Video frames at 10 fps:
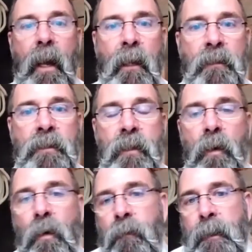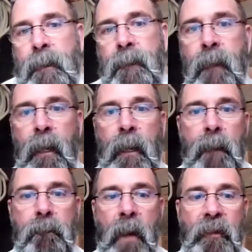And so
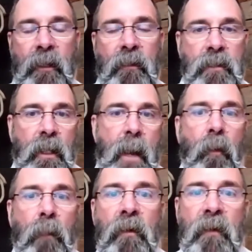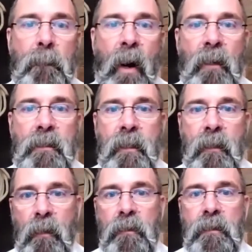um, I think there's a lot more moving parts
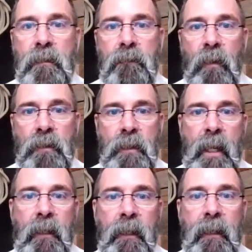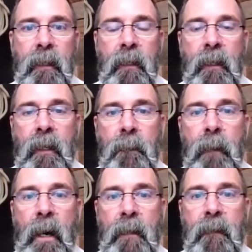to those, most likely.
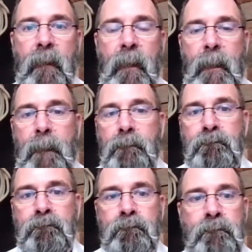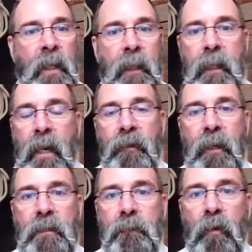But um, again, I
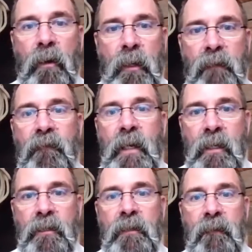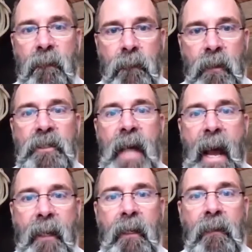think it's more the convenience of the
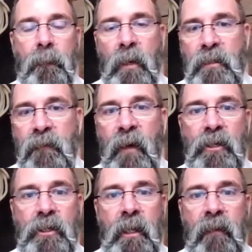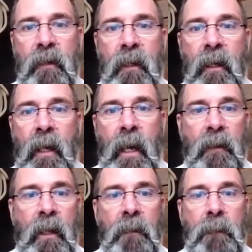stacking, the preservation of it,
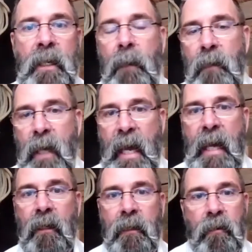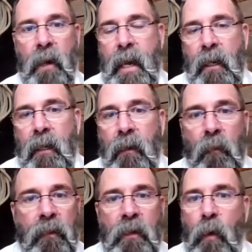and then being able to handle it. You're handling it
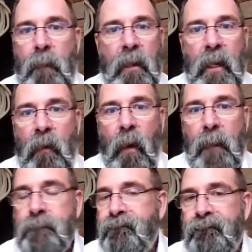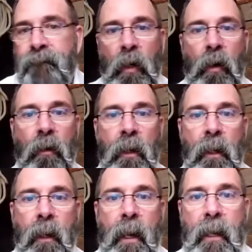with equipment anyway, you know,
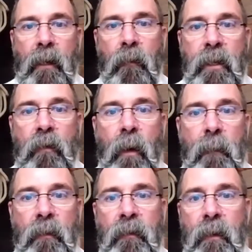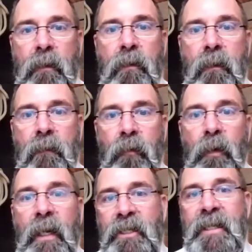handle it with equipment that you can
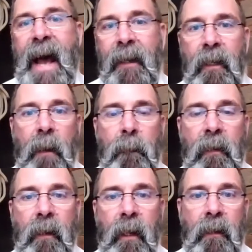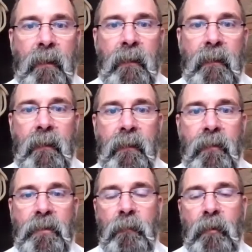really stack it up and, and do